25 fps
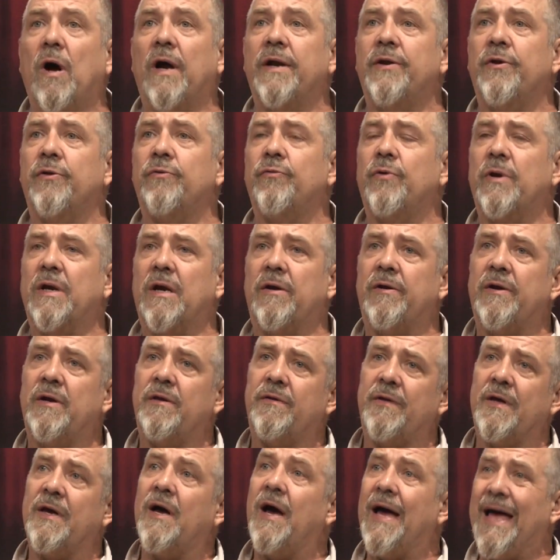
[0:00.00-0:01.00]
I don't regret
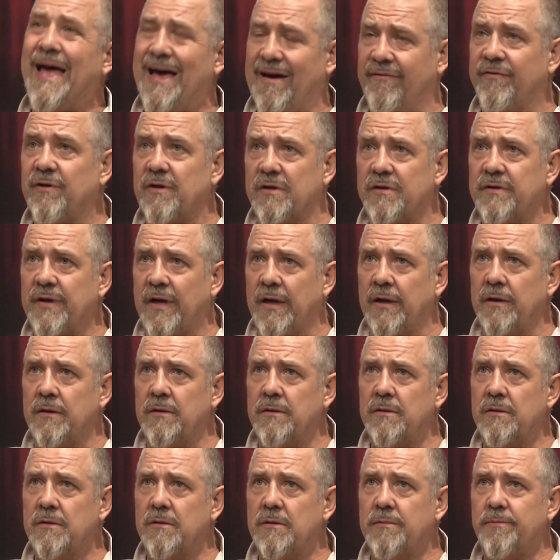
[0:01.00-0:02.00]
anything I haven't done,
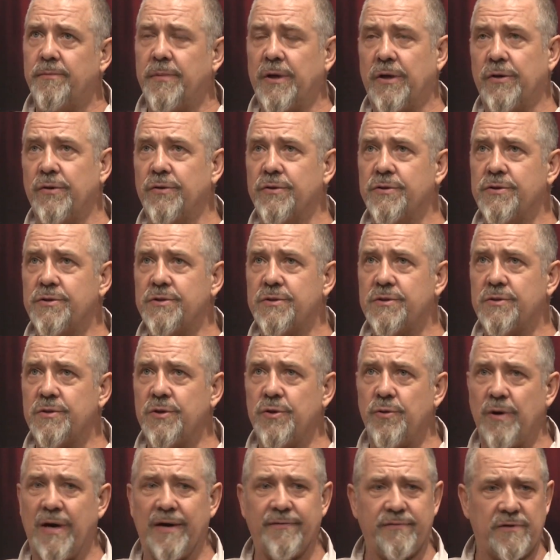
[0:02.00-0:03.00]
because
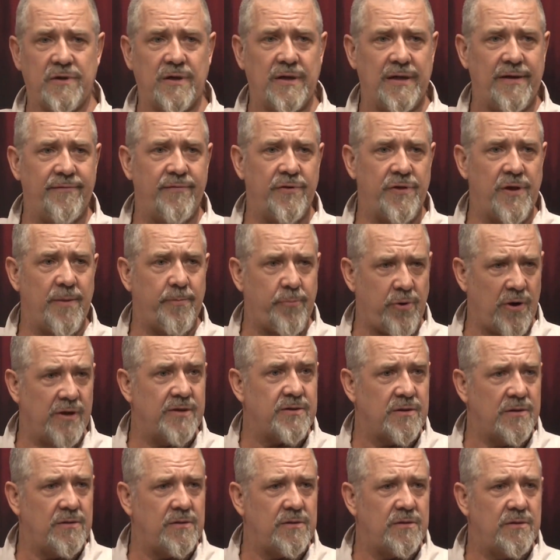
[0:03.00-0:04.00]
you have to live in the
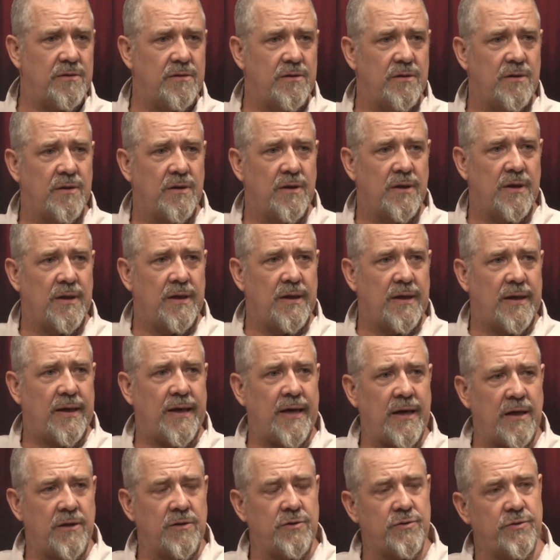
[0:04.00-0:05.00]
present,
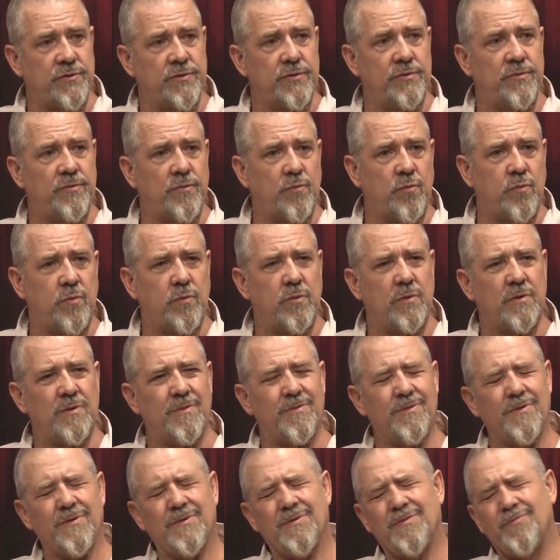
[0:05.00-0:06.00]
and to
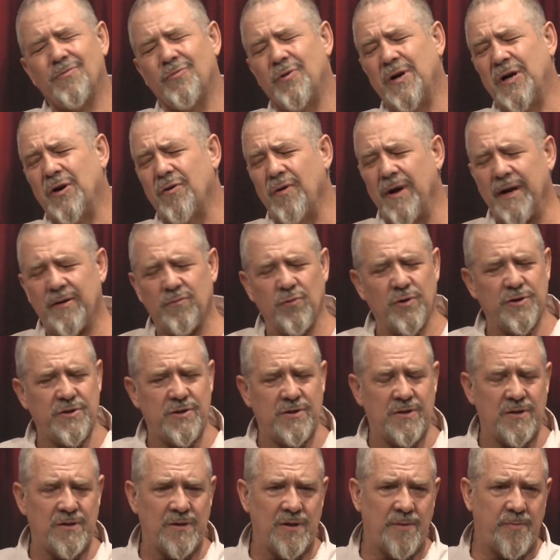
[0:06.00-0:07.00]
regret what you
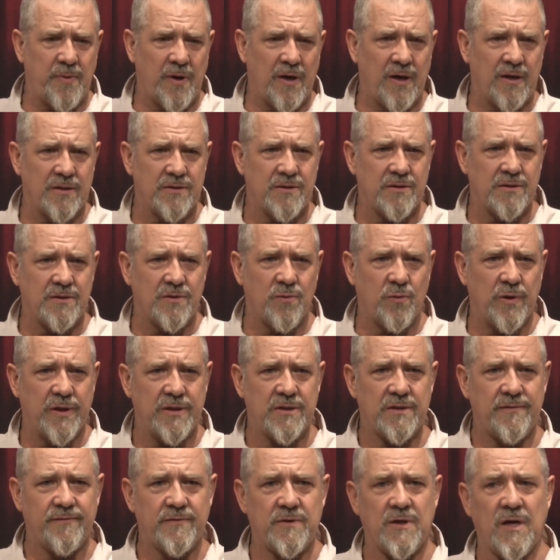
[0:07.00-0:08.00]
did in the past is a
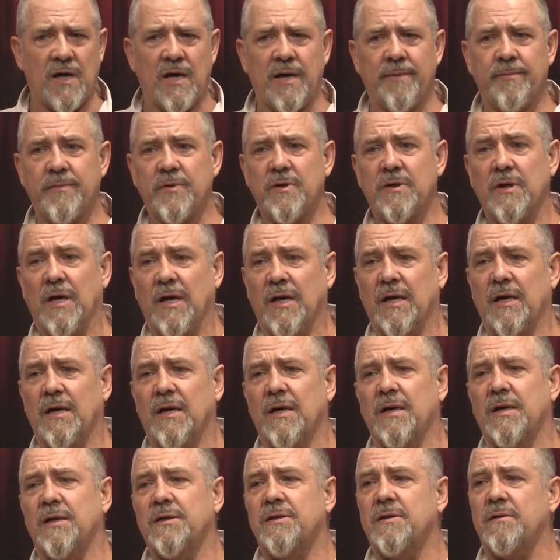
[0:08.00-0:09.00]
waste of time.
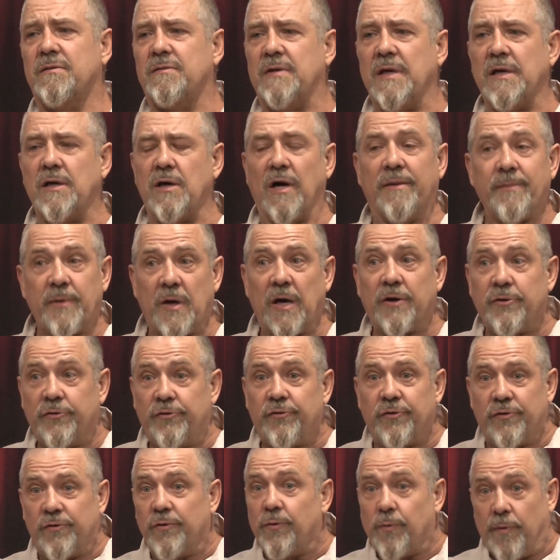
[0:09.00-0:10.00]
To think I'm going
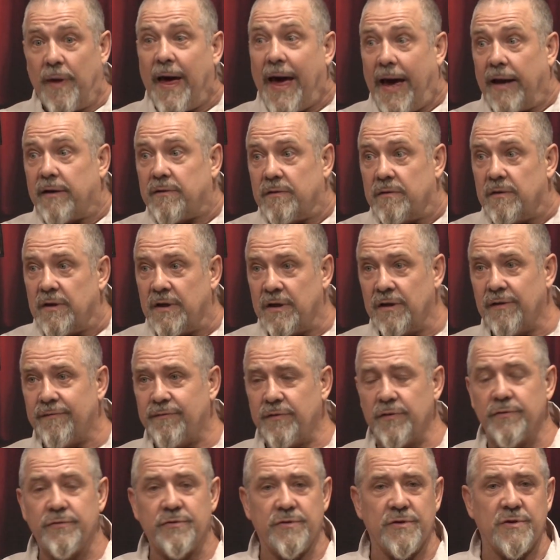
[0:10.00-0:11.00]
to do that in the
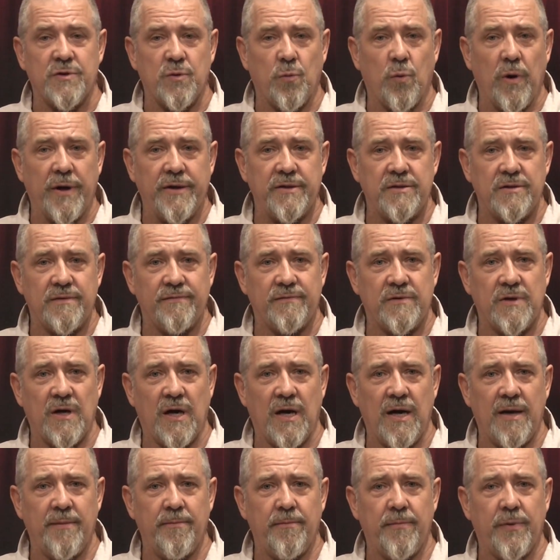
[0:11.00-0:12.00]
future is a waste of
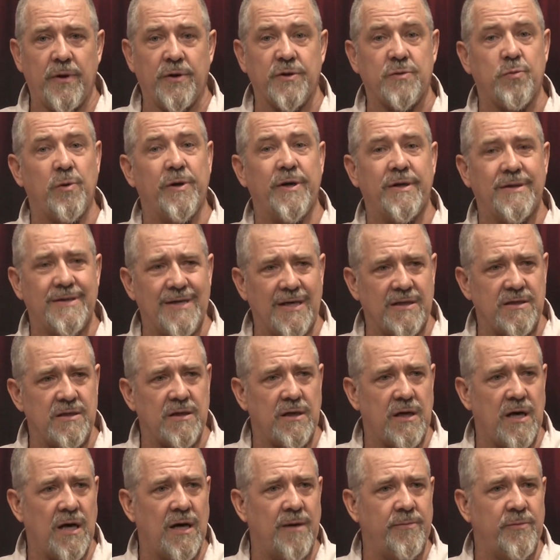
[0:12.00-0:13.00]
time, because when it
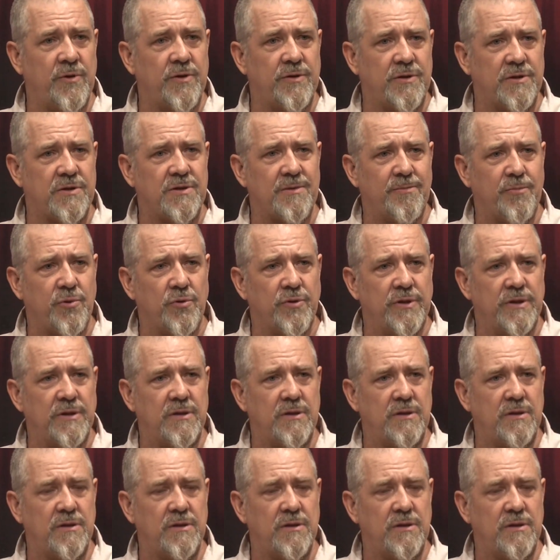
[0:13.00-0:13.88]
doesn't come, you're disappointed.